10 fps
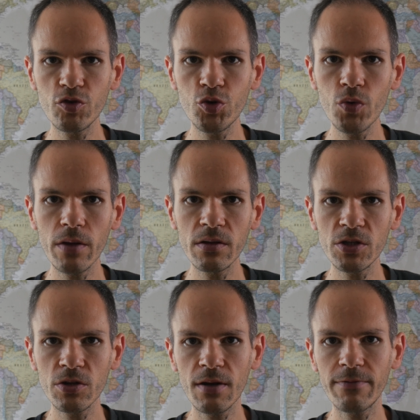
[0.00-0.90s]
two
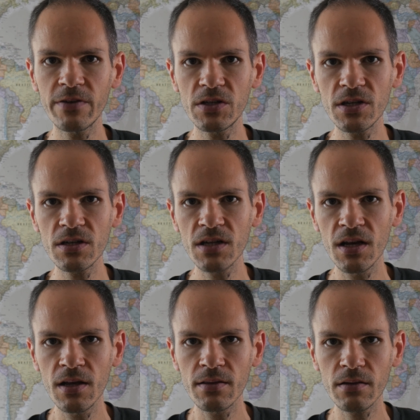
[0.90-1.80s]
additional features
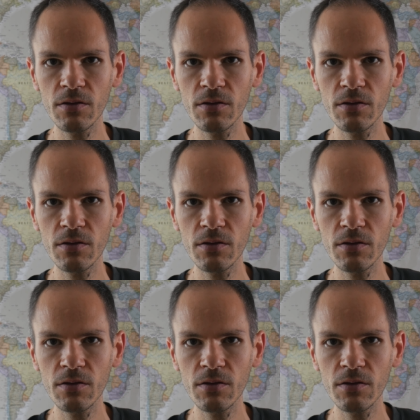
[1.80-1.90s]
that